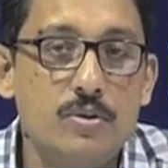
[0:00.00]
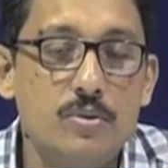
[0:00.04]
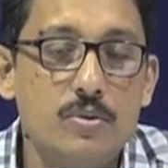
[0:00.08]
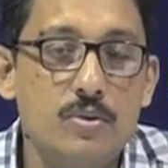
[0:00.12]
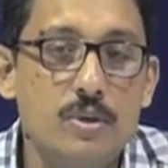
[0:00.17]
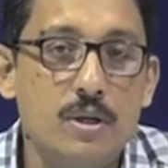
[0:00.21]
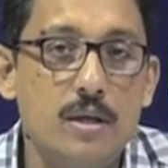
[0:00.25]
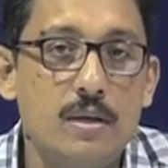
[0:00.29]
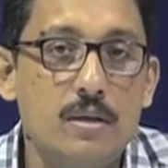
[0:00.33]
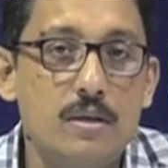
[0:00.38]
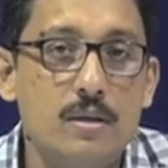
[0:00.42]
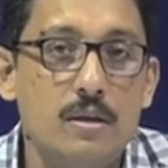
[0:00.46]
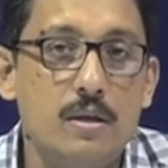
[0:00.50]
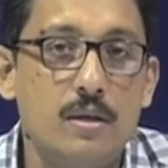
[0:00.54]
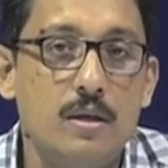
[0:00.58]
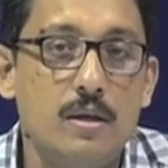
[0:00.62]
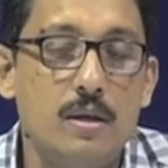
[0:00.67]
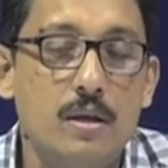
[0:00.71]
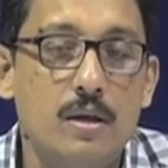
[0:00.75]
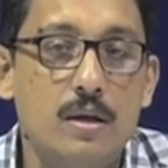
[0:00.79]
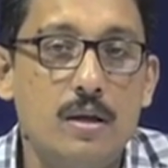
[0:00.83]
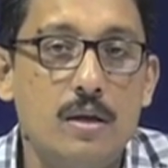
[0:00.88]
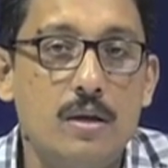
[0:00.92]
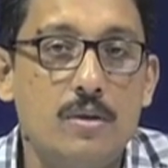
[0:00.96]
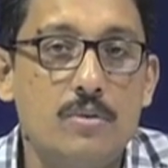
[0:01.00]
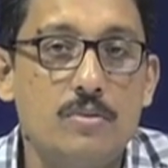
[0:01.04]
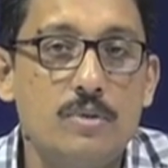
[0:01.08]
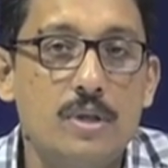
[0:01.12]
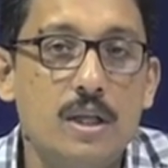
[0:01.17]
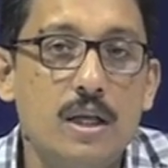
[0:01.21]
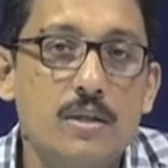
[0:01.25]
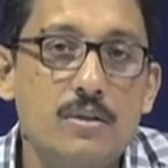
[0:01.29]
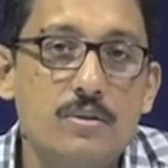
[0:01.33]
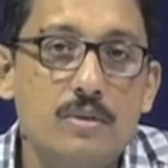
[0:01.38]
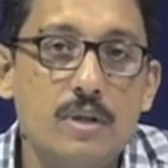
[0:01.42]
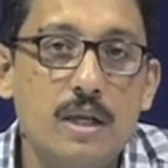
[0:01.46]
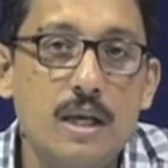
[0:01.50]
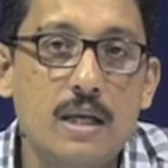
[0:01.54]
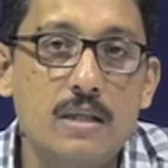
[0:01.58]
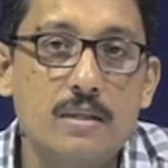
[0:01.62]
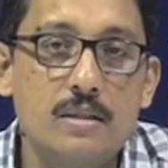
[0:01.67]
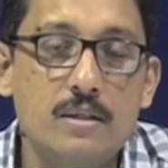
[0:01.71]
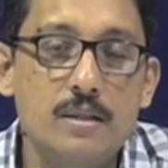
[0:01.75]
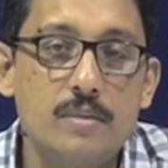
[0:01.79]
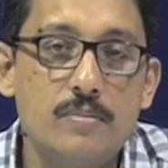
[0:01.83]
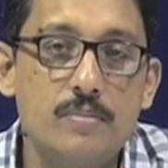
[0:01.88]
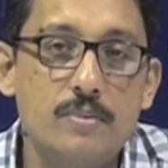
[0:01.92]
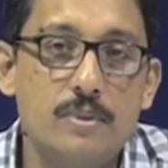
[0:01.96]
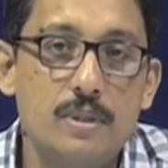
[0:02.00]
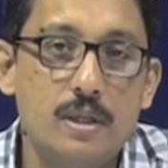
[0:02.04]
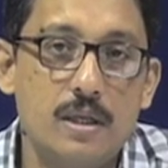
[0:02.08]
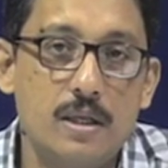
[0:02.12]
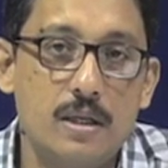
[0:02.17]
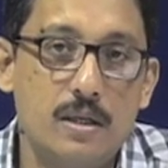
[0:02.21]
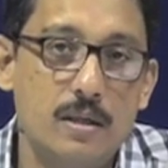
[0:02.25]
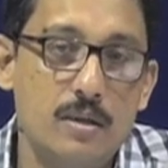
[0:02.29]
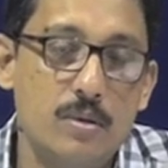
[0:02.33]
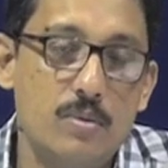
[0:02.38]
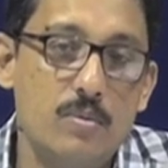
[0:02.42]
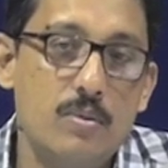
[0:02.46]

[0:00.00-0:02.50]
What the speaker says: donor to electron acceptor.